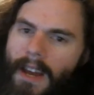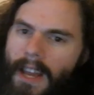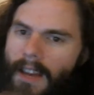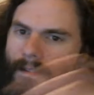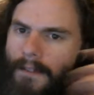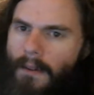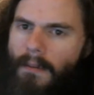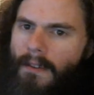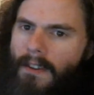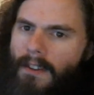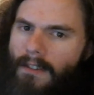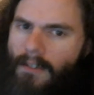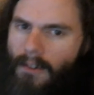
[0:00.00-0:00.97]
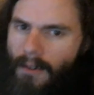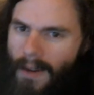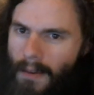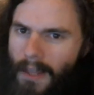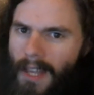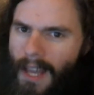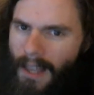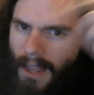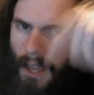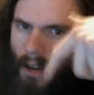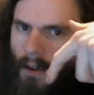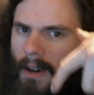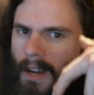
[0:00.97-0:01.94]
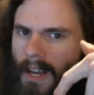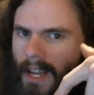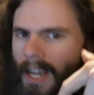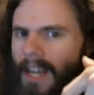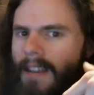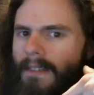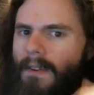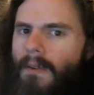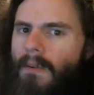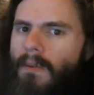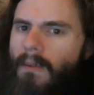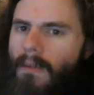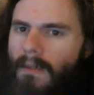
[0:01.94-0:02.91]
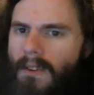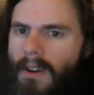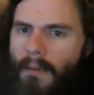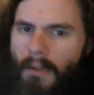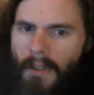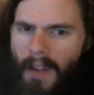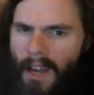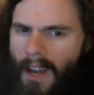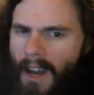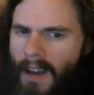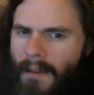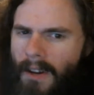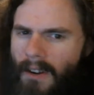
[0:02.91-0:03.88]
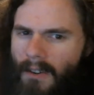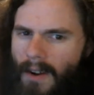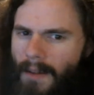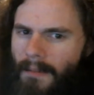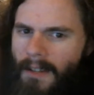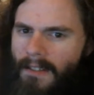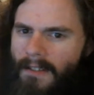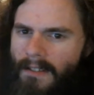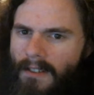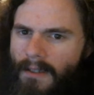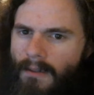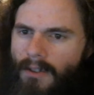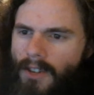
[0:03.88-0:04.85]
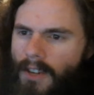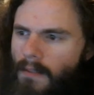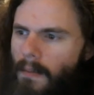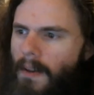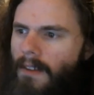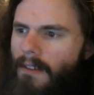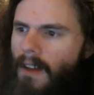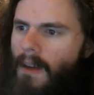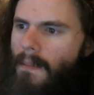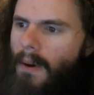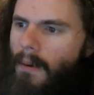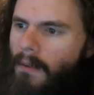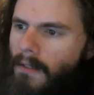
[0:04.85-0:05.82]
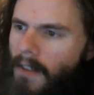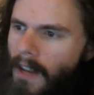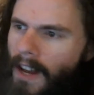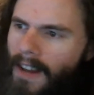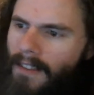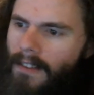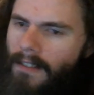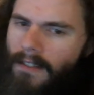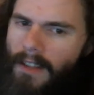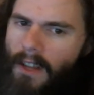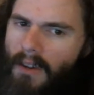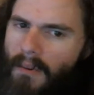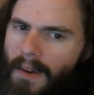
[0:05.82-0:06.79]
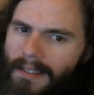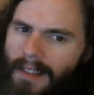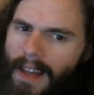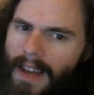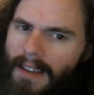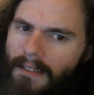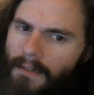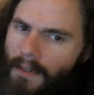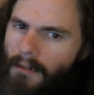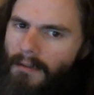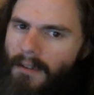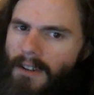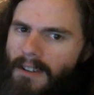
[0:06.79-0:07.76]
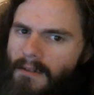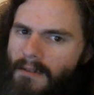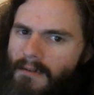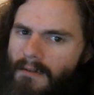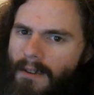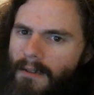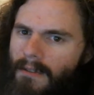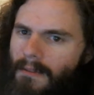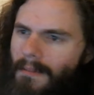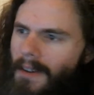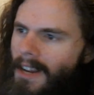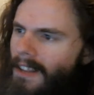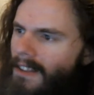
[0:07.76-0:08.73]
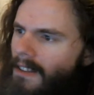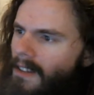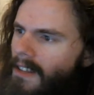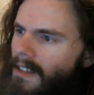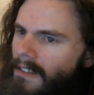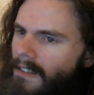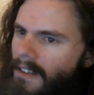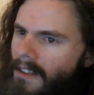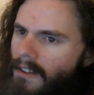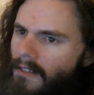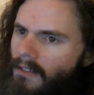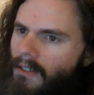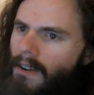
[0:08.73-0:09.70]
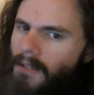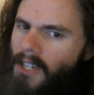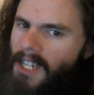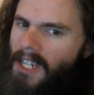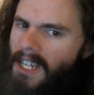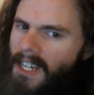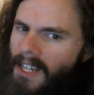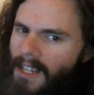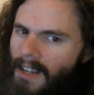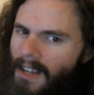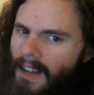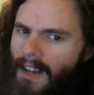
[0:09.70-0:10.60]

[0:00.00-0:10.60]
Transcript: If you disagree with that though, and if you don't think I'm a Kremlin stooge just because I oppose the Nazis the US likes, feel free to throw some money at the links in the description.